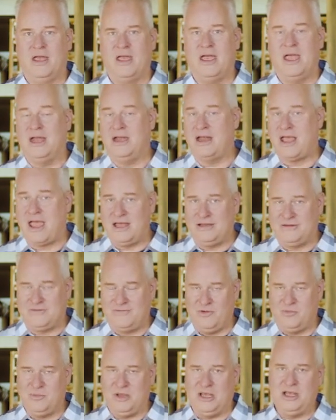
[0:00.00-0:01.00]
and ask
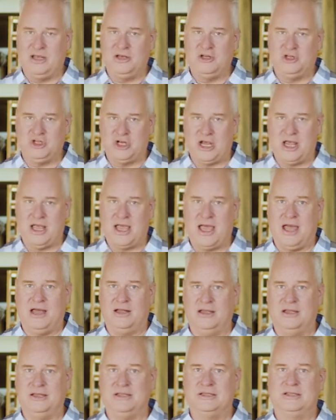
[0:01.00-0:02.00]
for me, Jay
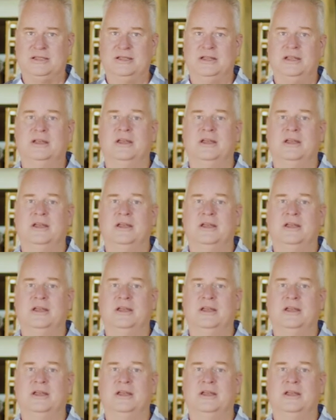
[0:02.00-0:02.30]
Allis,